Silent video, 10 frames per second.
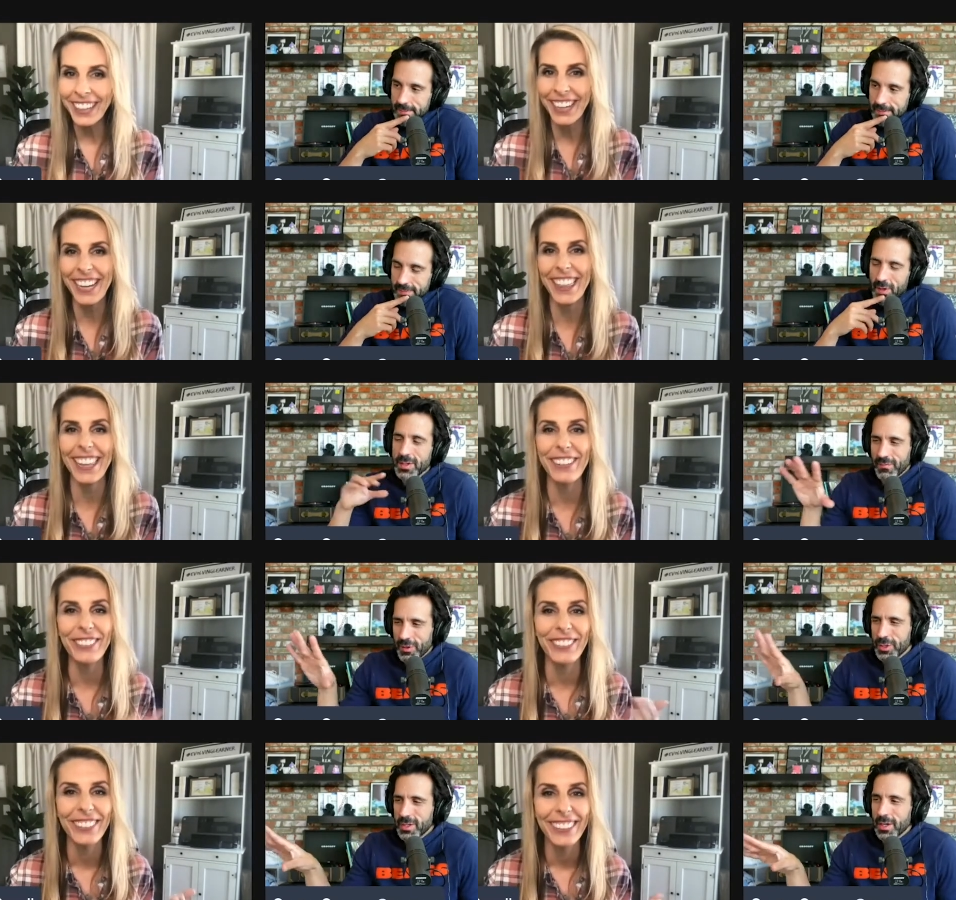Speaker 1: for, for
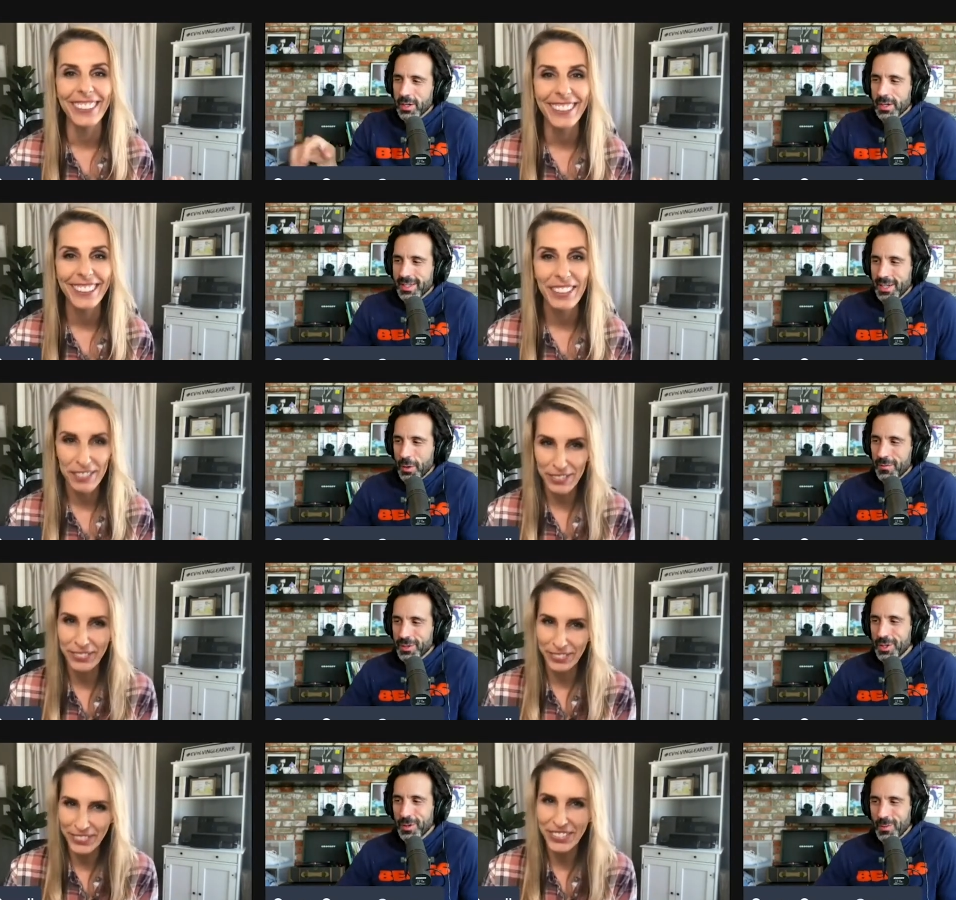sure, you know, for sure,
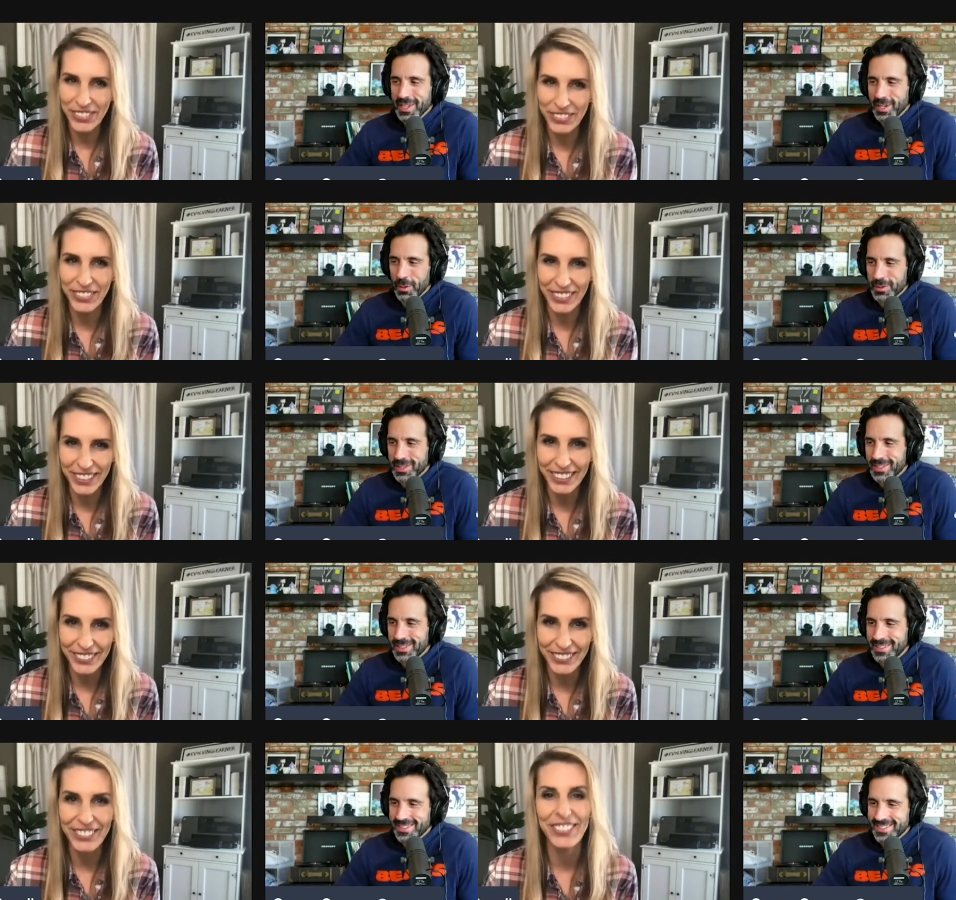West Coast
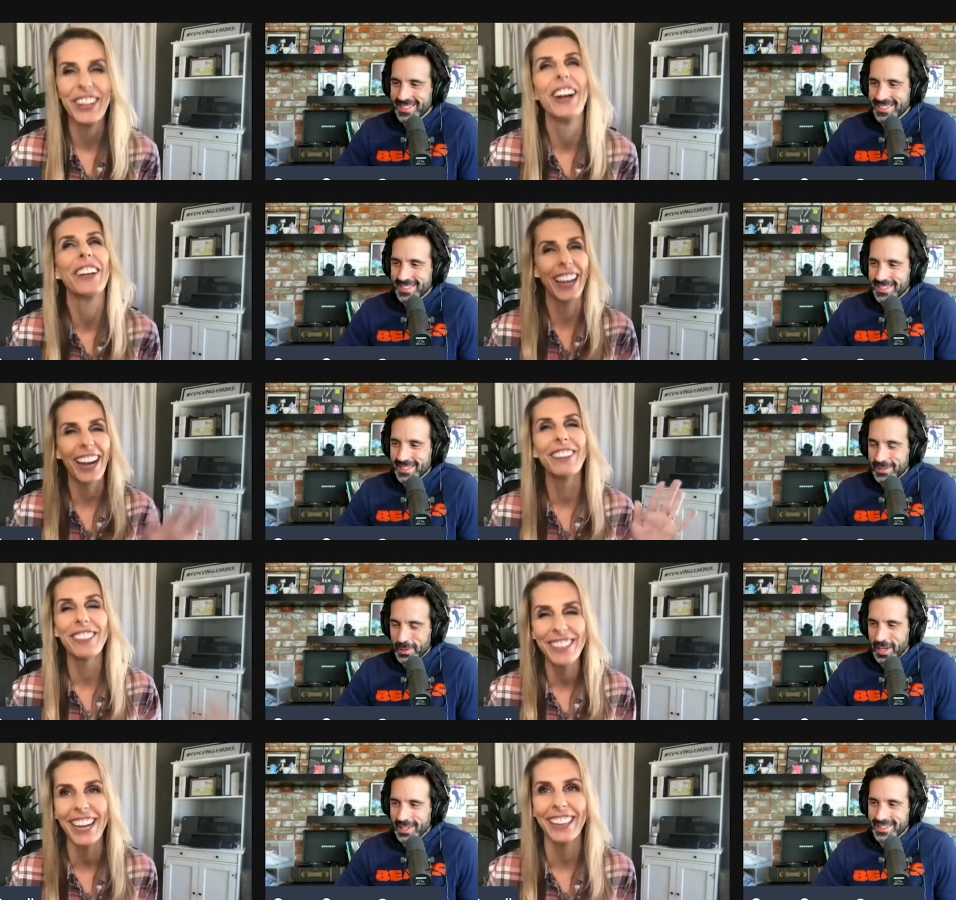
Speaker 2: for sure. Okay, I right. will
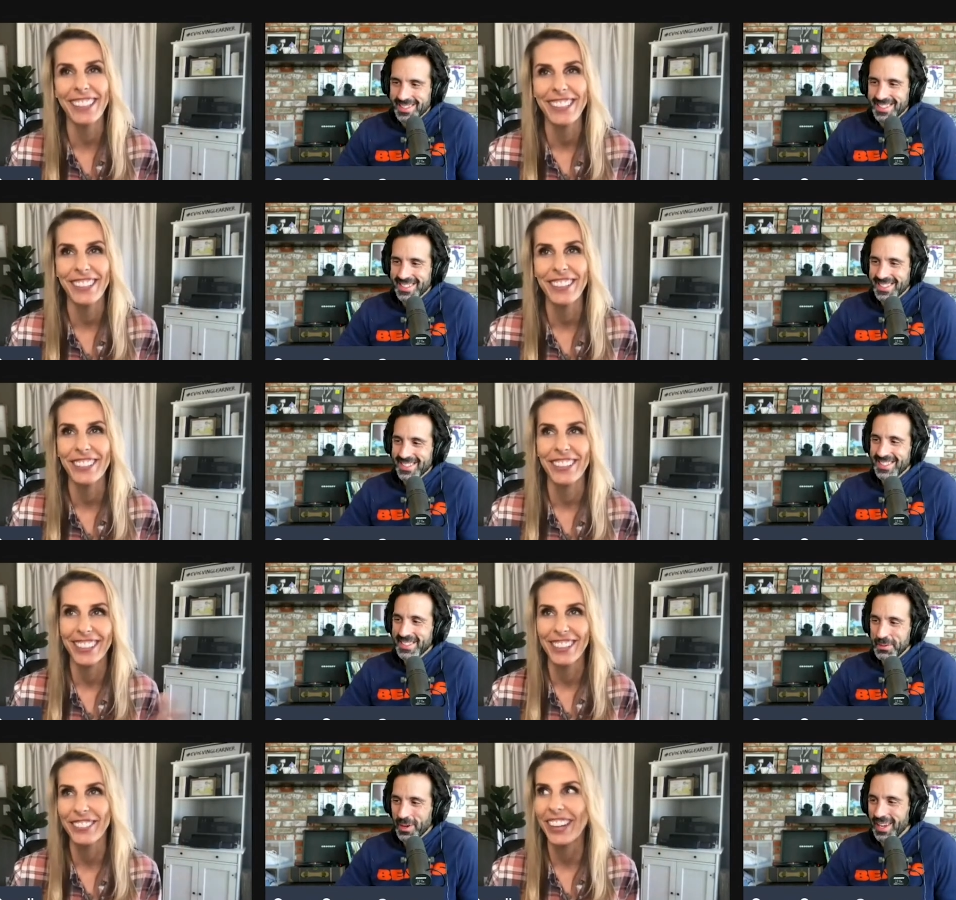take the territory.
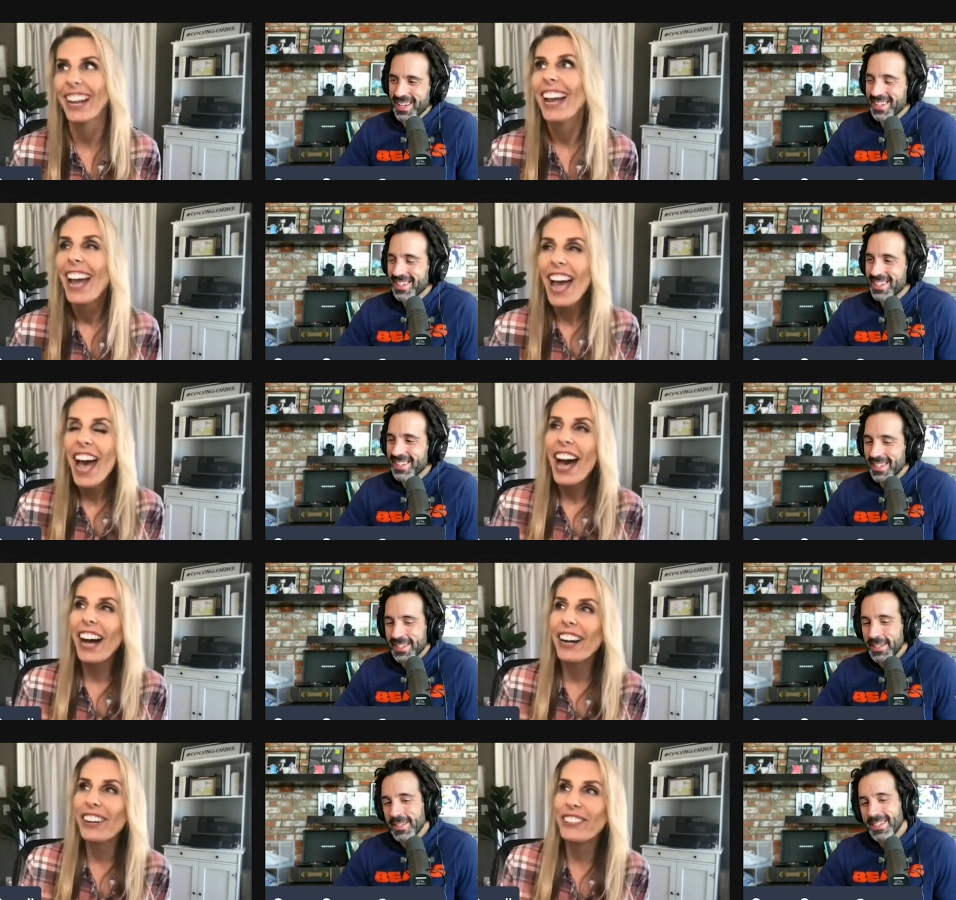right.
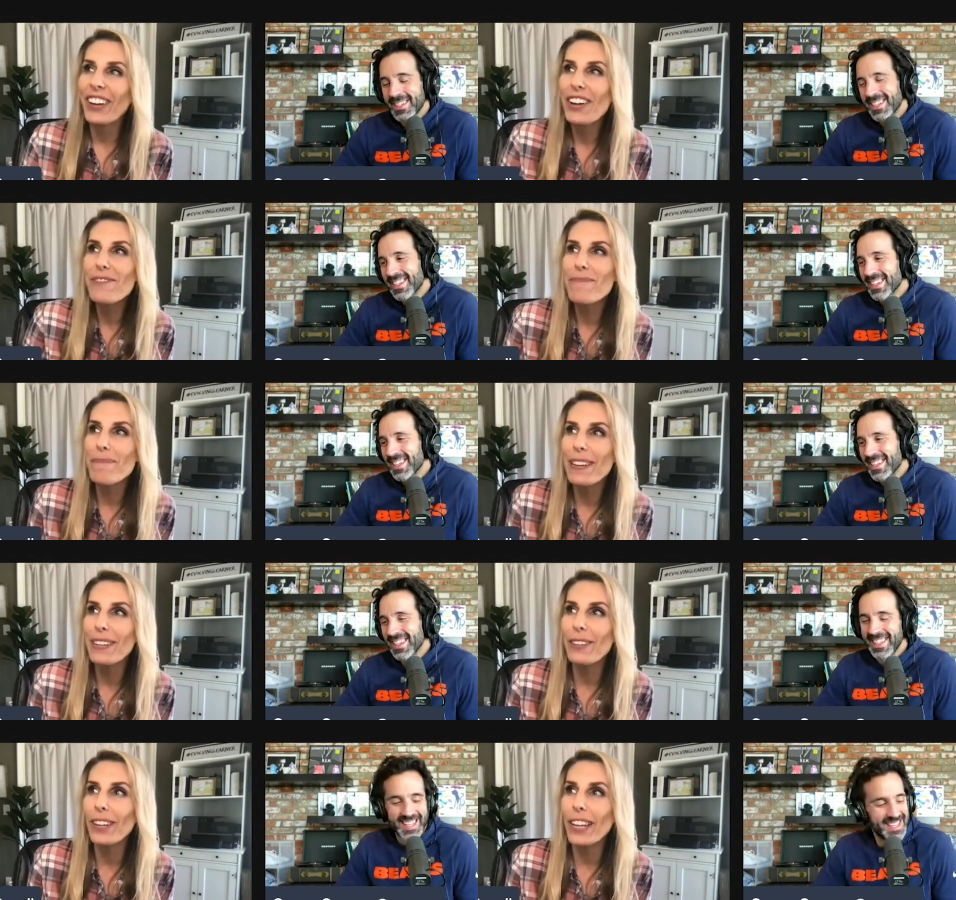Um, but
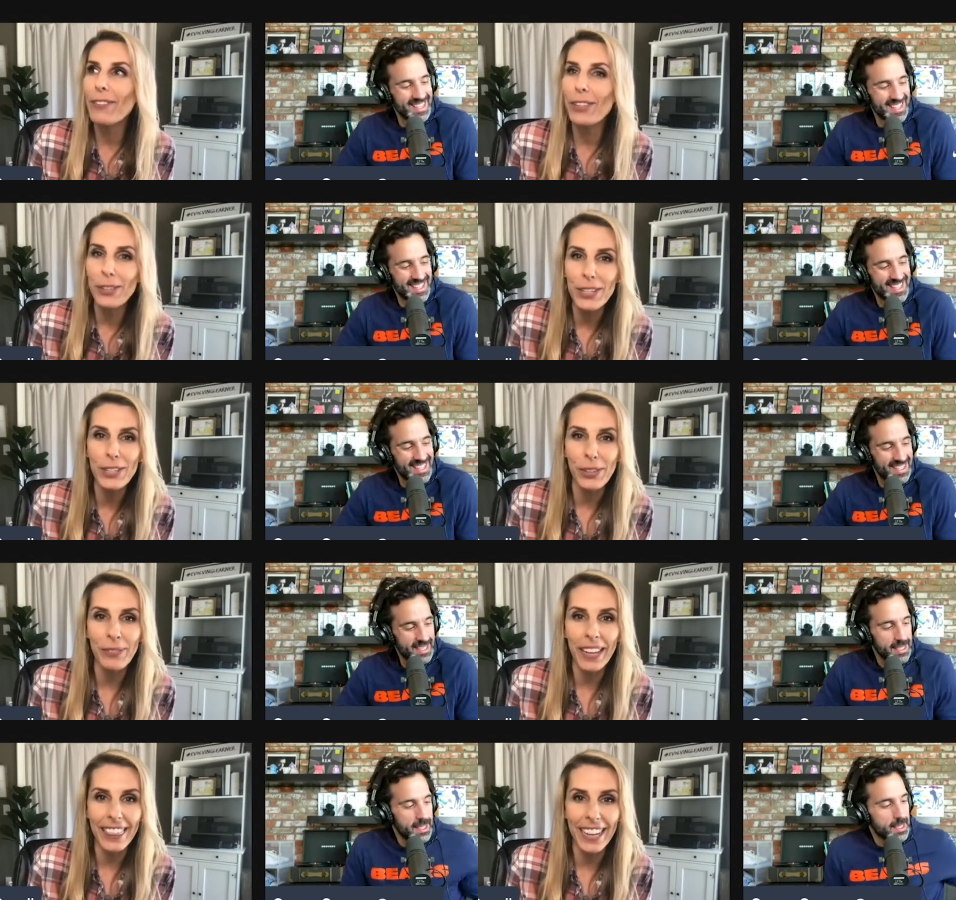if you had told me
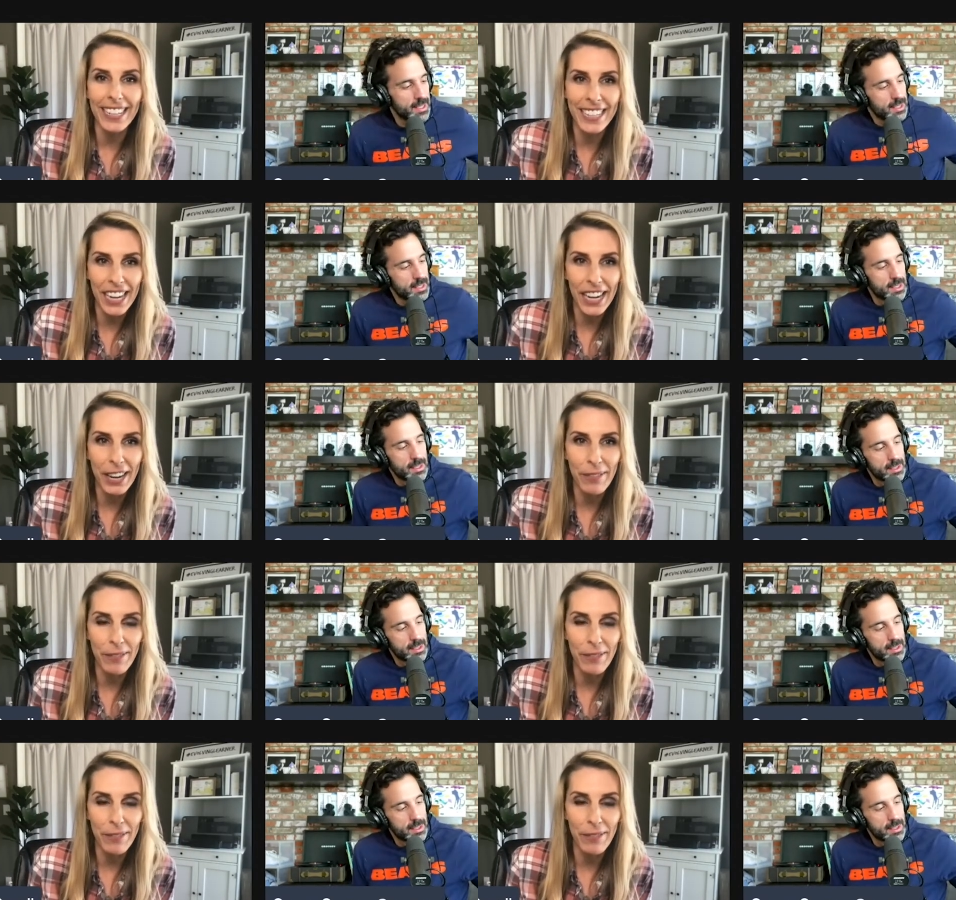at that time